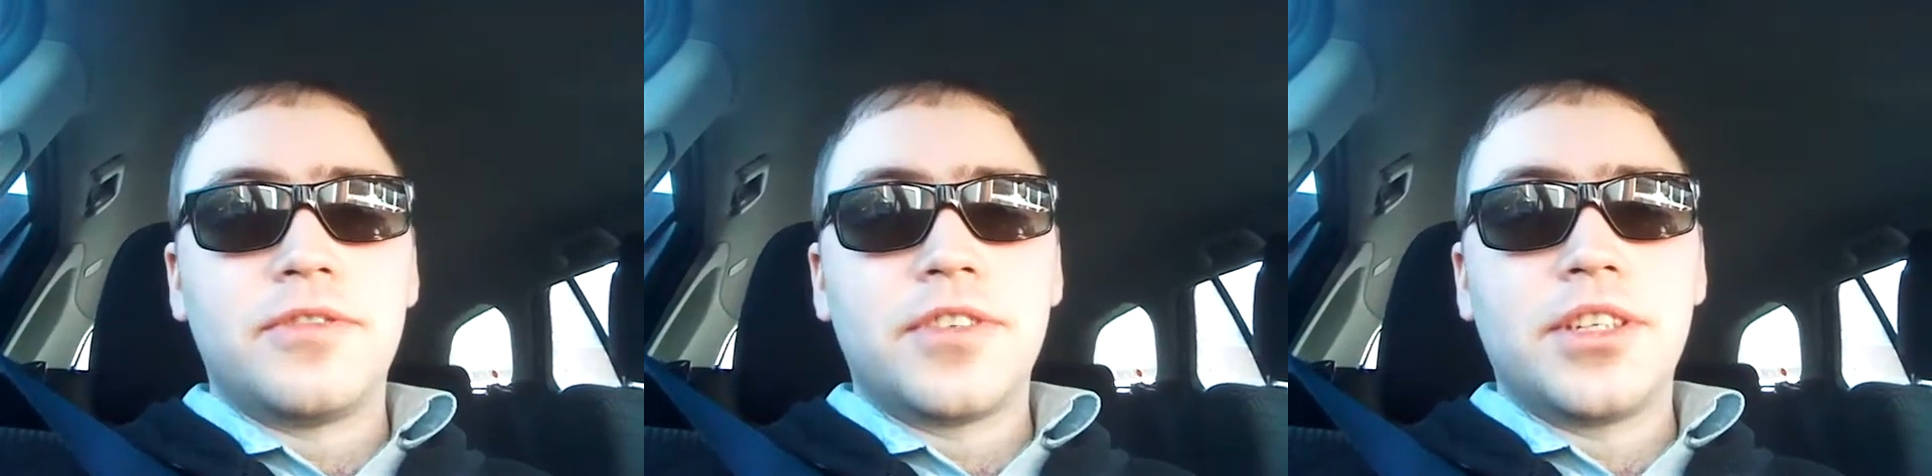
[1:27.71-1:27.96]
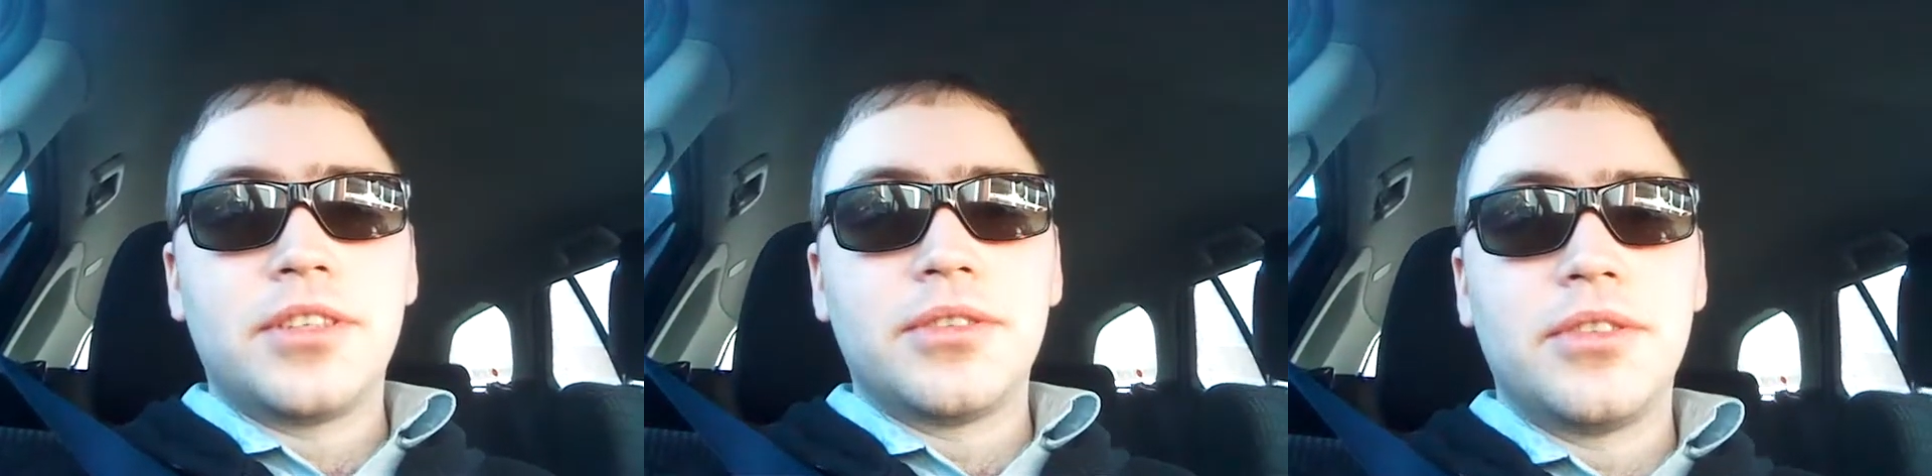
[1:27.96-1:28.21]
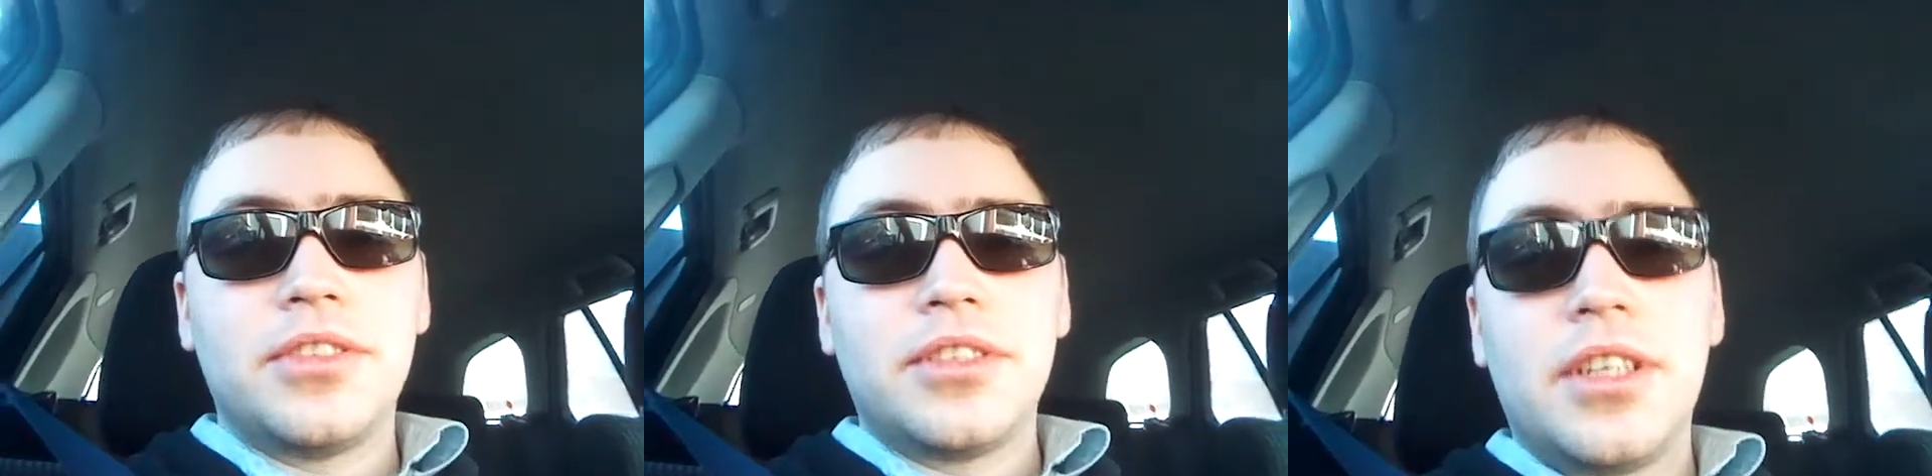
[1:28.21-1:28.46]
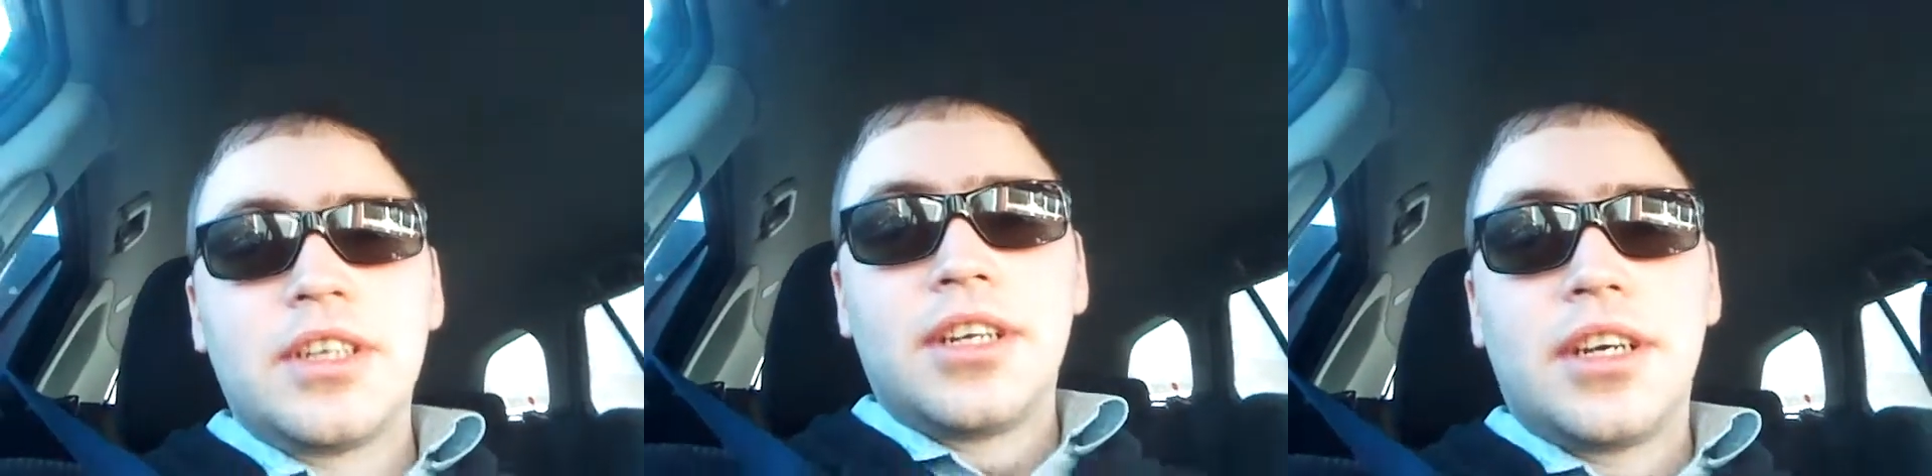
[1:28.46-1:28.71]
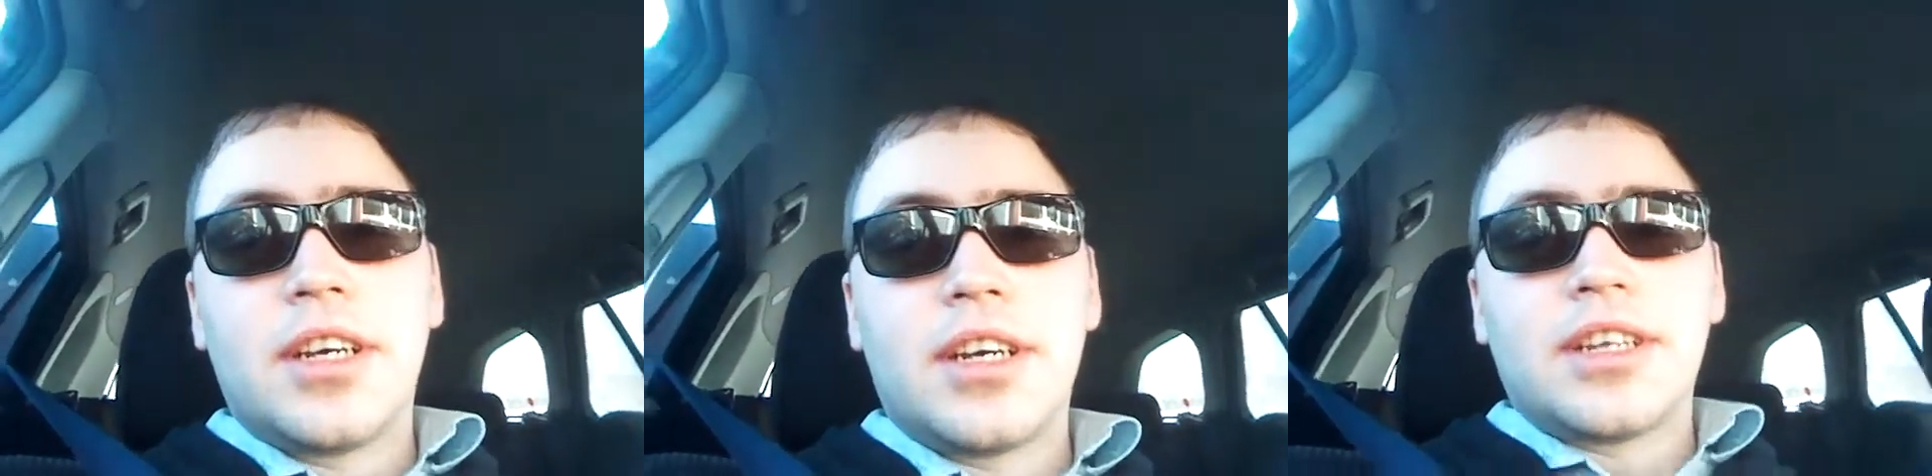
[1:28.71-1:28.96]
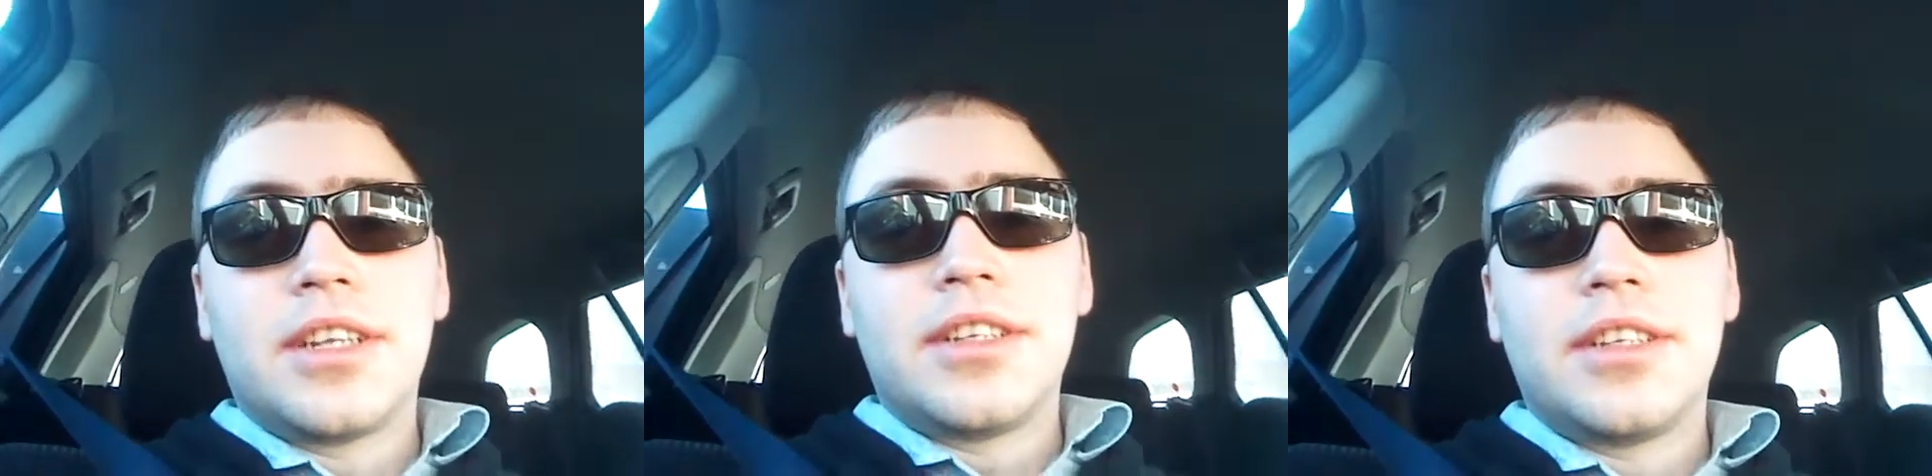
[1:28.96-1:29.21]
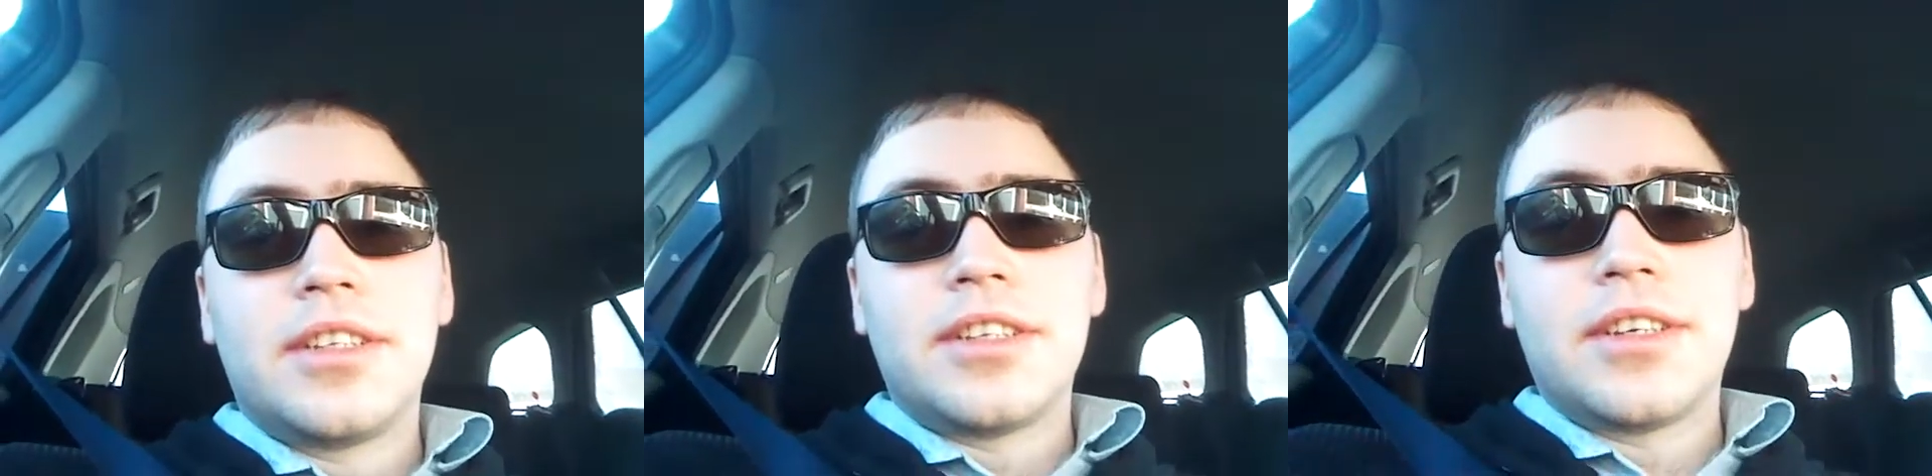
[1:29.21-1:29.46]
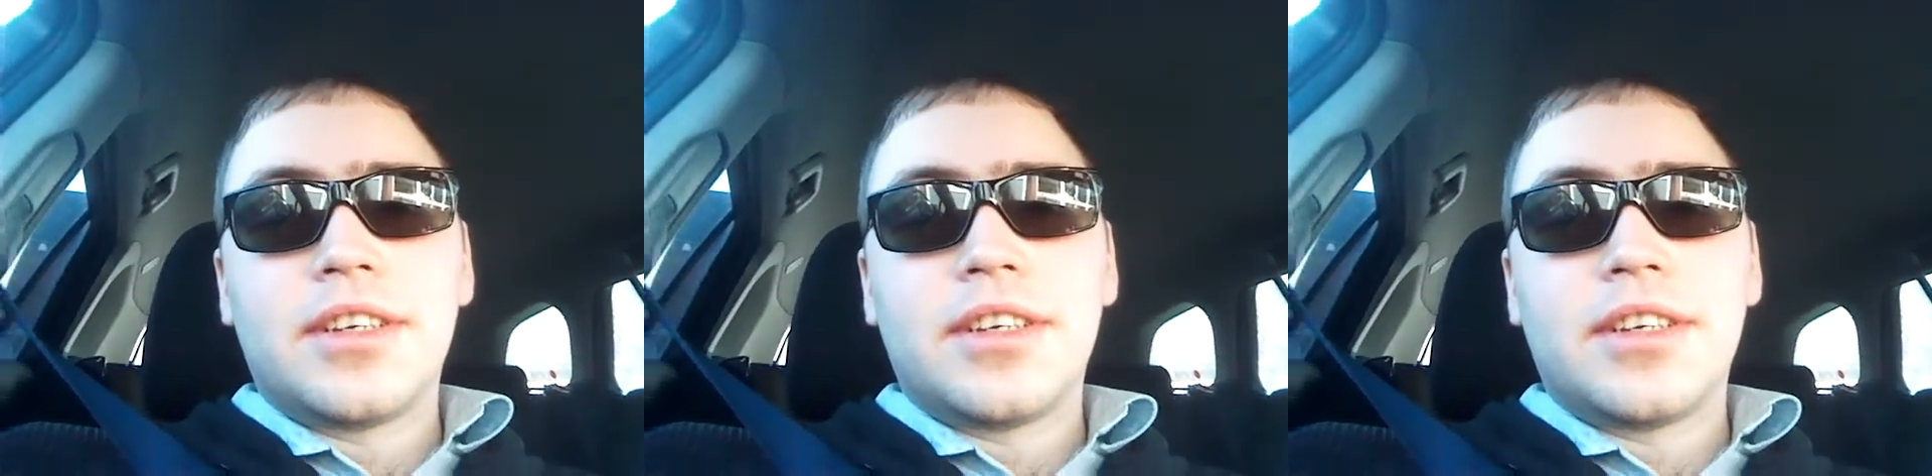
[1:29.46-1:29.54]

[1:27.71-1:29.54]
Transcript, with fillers: videos. And,